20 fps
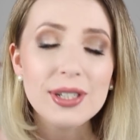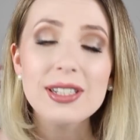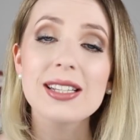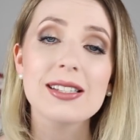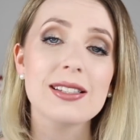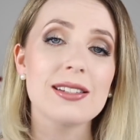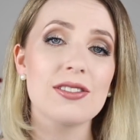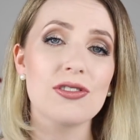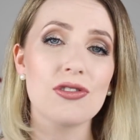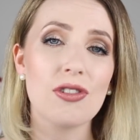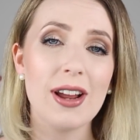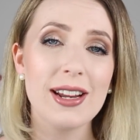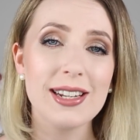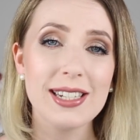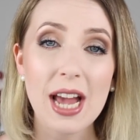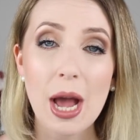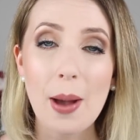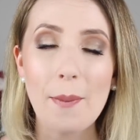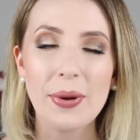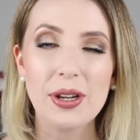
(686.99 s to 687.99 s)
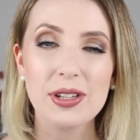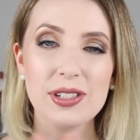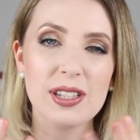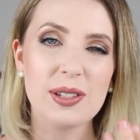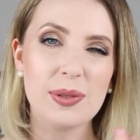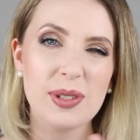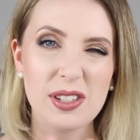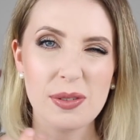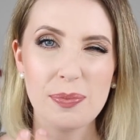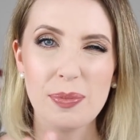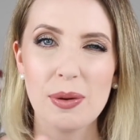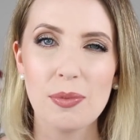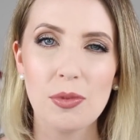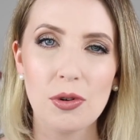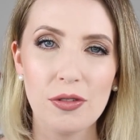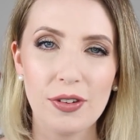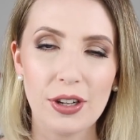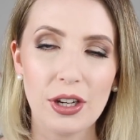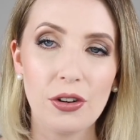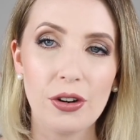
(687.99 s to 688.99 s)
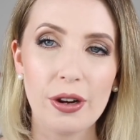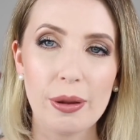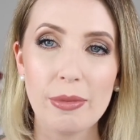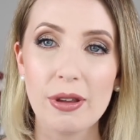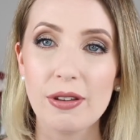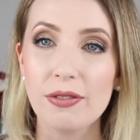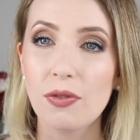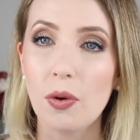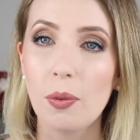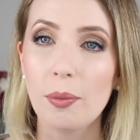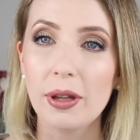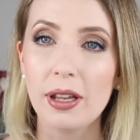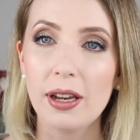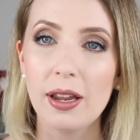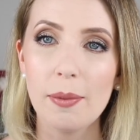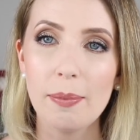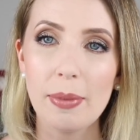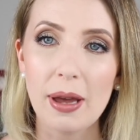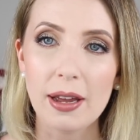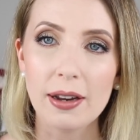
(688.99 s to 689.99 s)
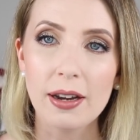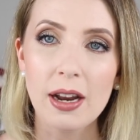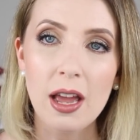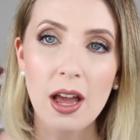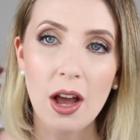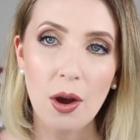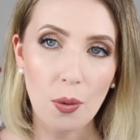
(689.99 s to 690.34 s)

It doesn't dry down because this was a bit more of a creamy formula, but